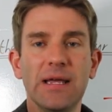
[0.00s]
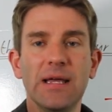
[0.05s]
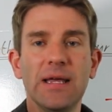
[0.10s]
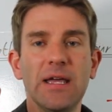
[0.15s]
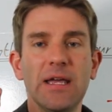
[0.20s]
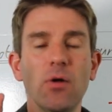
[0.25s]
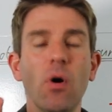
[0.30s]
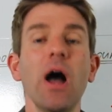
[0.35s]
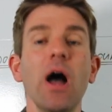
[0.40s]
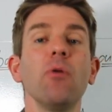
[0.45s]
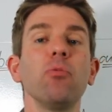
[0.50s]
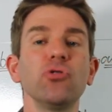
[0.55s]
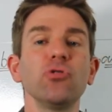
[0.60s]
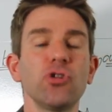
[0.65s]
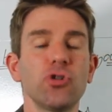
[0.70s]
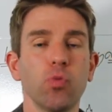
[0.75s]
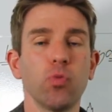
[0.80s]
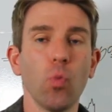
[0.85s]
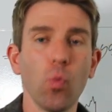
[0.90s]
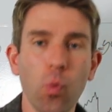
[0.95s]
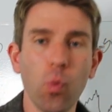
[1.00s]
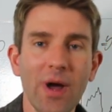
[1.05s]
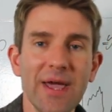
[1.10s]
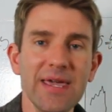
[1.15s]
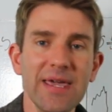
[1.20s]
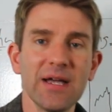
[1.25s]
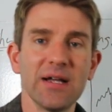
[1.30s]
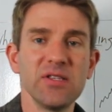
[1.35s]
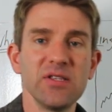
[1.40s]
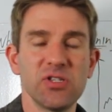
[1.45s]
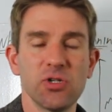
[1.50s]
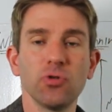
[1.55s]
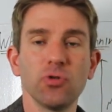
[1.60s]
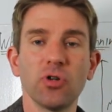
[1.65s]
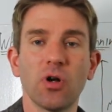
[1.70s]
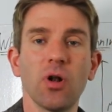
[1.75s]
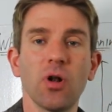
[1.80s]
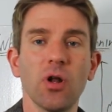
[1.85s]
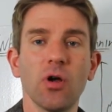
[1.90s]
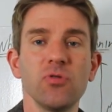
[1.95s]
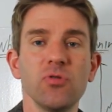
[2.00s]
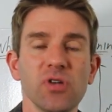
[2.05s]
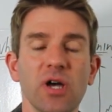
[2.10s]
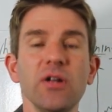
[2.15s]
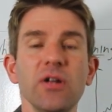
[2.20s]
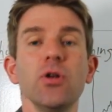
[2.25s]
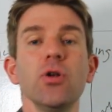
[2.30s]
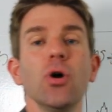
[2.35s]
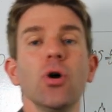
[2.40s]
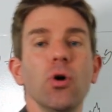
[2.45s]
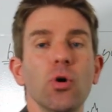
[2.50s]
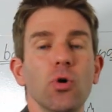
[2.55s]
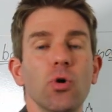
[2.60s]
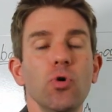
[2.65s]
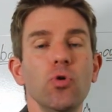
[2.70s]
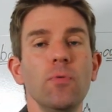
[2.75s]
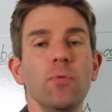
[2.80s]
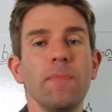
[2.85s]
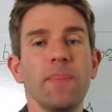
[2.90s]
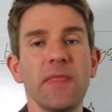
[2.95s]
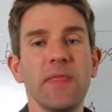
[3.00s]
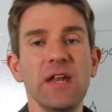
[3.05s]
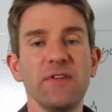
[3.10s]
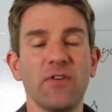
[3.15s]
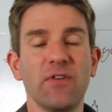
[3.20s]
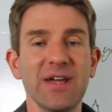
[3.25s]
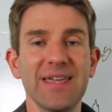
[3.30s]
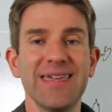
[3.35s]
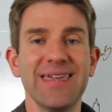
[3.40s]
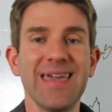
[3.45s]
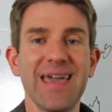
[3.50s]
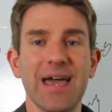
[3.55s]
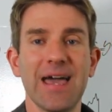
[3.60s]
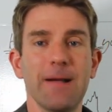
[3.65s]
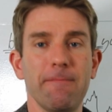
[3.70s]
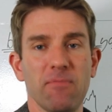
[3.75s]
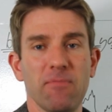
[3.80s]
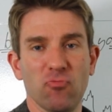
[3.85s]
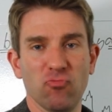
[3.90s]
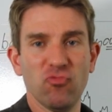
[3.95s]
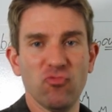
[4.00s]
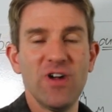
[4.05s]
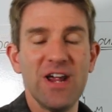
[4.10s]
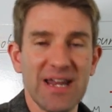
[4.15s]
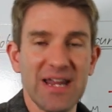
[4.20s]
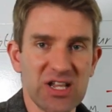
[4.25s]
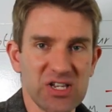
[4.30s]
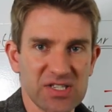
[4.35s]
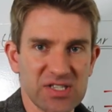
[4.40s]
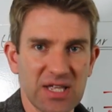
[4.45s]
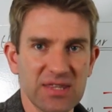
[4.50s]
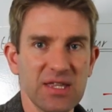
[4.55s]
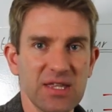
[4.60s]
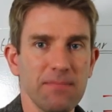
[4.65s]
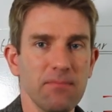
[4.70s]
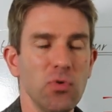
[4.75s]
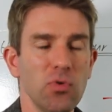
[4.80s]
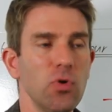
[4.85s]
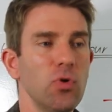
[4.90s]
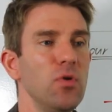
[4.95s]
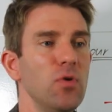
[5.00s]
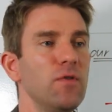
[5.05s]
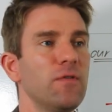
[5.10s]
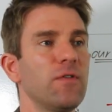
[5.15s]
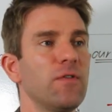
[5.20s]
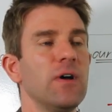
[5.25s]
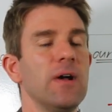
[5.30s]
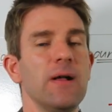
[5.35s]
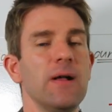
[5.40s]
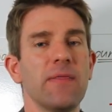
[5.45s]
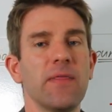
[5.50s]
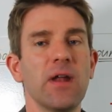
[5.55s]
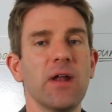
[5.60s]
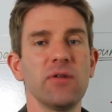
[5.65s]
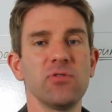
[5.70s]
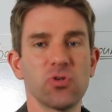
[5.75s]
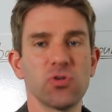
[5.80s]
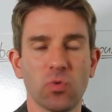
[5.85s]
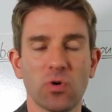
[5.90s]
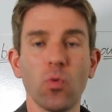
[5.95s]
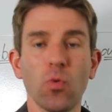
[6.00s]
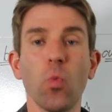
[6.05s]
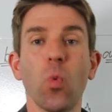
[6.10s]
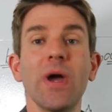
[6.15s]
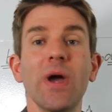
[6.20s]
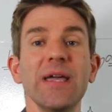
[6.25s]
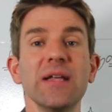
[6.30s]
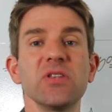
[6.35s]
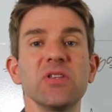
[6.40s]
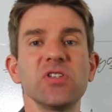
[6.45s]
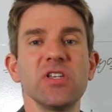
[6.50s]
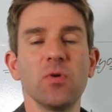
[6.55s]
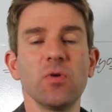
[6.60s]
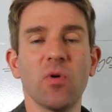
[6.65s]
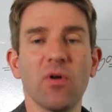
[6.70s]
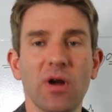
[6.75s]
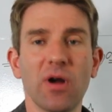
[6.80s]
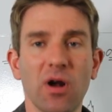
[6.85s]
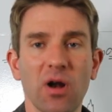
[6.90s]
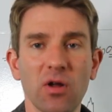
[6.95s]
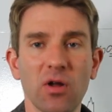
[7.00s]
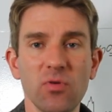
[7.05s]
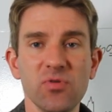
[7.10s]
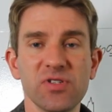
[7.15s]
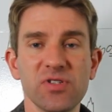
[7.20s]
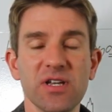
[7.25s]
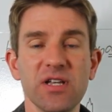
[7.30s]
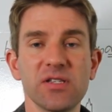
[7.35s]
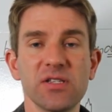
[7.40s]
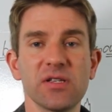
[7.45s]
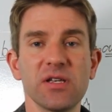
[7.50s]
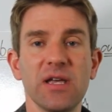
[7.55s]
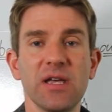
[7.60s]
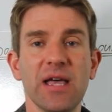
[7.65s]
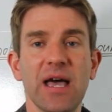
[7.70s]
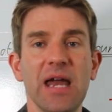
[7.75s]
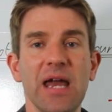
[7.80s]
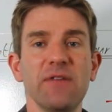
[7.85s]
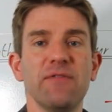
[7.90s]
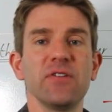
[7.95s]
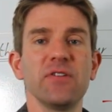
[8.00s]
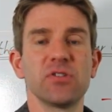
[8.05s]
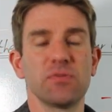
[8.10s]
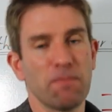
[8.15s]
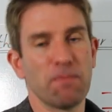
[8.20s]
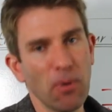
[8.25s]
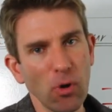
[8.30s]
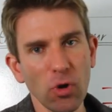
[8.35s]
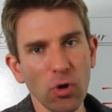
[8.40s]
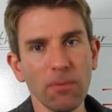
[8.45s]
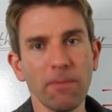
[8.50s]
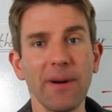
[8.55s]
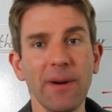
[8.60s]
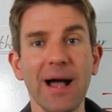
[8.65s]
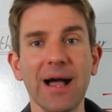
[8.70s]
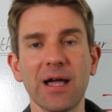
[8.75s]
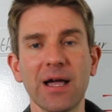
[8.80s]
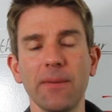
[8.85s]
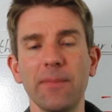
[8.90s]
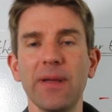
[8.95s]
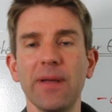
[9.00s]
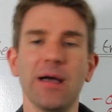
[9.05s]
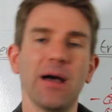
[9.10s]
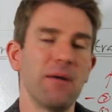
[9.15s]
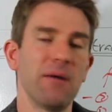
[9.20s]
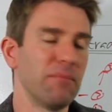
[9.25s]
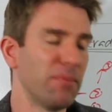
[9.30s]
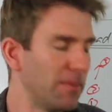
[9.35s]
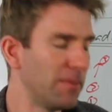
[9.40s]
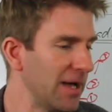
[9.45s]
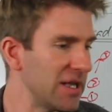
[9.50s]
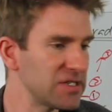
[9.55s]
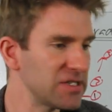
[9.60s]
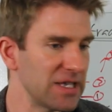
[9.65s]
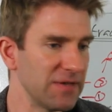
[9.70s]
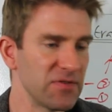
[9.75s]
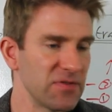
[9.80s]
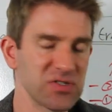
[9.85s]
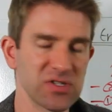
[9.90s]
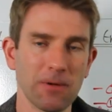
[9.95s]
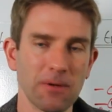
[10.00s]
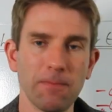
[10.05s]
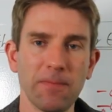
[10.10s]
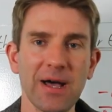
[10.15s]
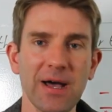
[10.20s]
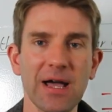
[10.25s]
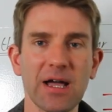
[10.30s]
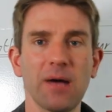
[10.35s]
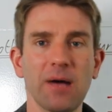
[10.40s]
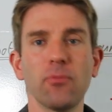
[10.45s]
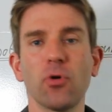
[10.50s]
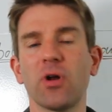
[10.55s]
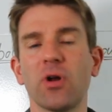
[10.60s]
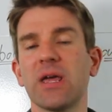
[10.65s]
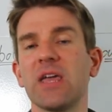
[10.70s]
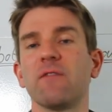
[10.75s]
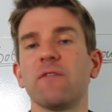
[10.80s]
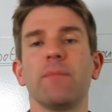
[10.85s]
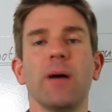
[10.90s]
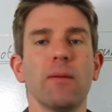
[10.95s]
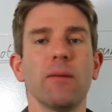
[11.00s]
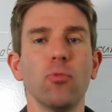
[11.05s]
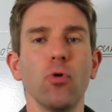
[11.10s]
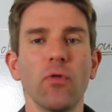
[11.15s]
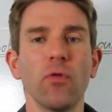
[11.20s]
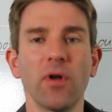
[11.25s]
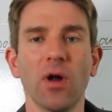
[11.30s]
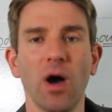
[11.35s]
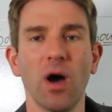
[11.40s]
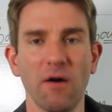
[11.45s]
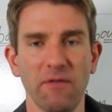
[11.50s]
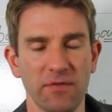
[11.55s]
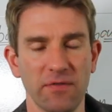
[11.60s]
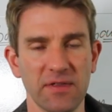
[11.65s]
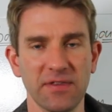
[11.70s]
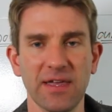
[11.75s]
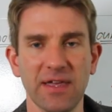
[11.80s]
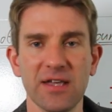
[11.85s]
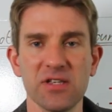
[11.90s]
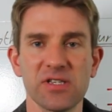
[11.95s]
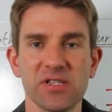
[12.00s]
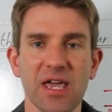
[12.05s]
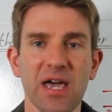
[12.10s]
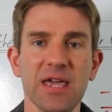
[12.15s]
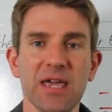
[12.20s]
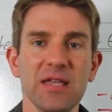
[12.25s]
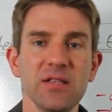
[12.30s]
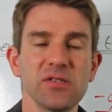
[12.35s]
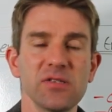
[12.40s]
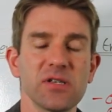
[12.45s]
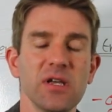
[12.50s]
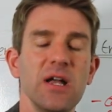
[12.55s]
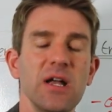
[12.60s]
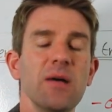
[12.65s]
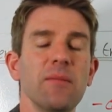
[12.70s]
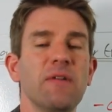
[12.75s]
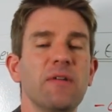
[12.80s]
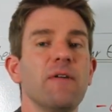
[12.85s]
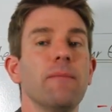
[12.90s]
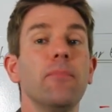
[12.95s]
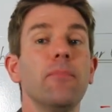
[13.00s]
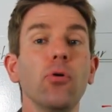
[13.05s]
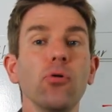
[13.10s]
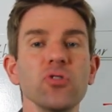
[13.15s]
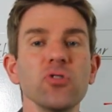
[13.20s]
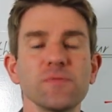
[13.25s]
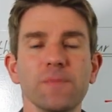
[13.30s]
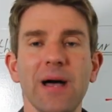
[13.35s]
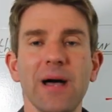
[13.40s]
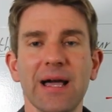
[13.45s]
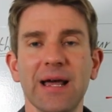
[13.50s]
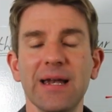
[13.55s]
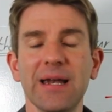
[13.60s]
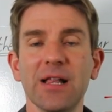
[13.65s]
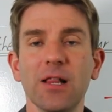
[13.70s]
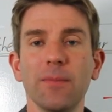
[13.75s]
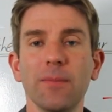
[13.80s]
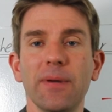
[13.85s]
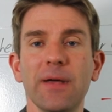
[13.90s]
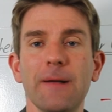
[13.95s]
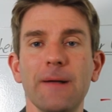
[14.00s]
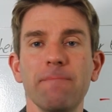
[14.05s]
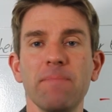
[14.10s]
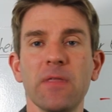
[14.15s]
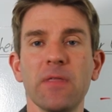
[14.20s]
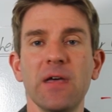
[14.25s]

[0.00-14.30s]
you know, I will just wait until the close. I know that if I get really extended move, that I just want to wait and see where it closes. And if it's pulled back a bit, I'm prepared to give it some back. I'm not going to give back more than half of the day's gains. But if it pulls back a little bit,